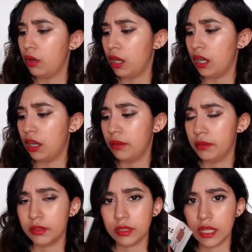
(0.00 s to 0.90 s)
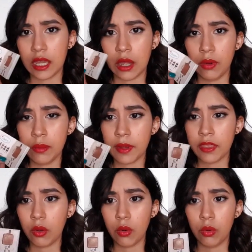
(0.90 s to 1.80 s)
want to buy
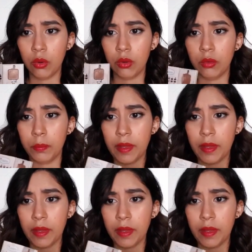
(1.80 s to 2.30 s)
the whole